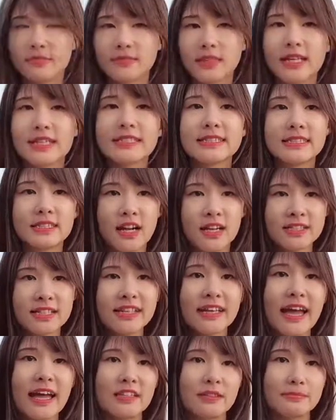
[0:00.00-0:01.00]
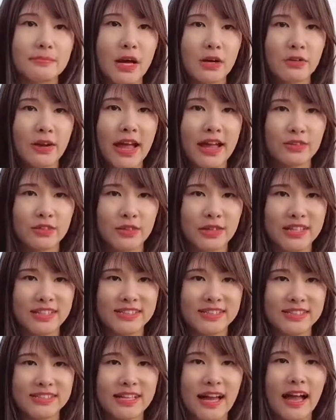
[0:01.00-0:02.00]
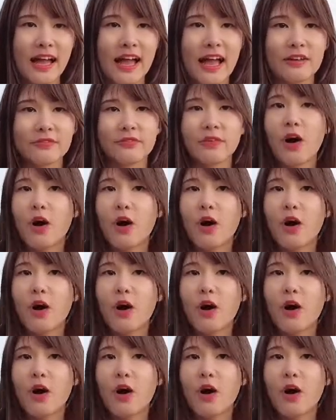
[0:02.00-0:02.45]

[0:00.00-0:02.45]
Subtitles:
Studying at Murray Edwards, I have